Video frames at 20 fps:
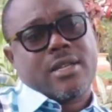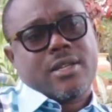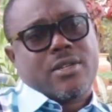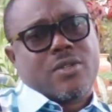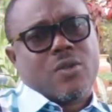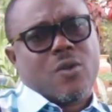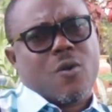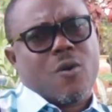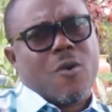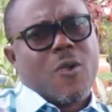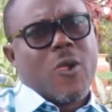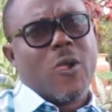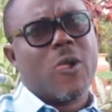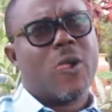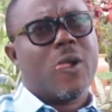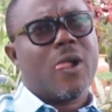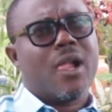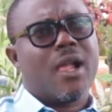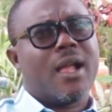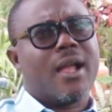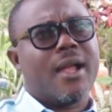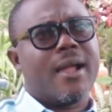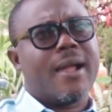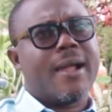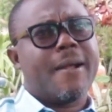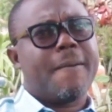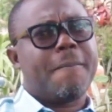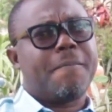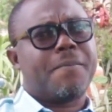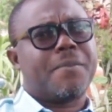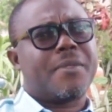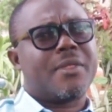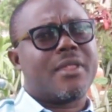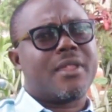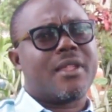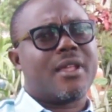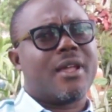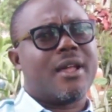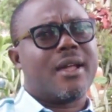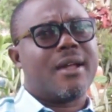And so
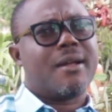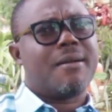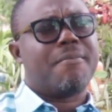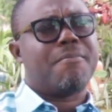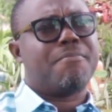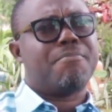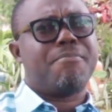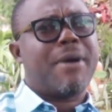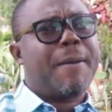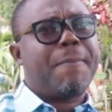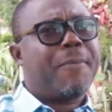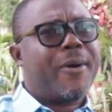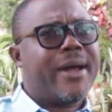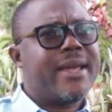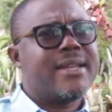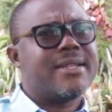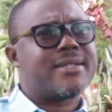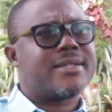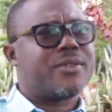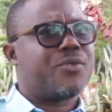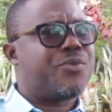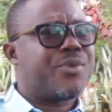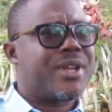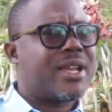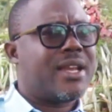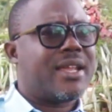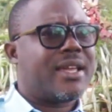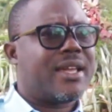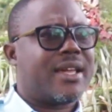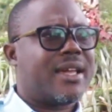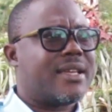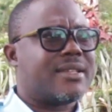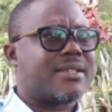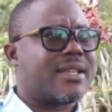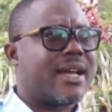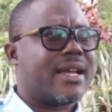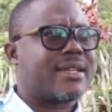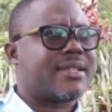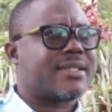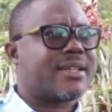my point really is
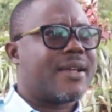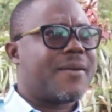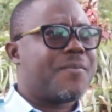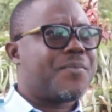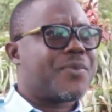that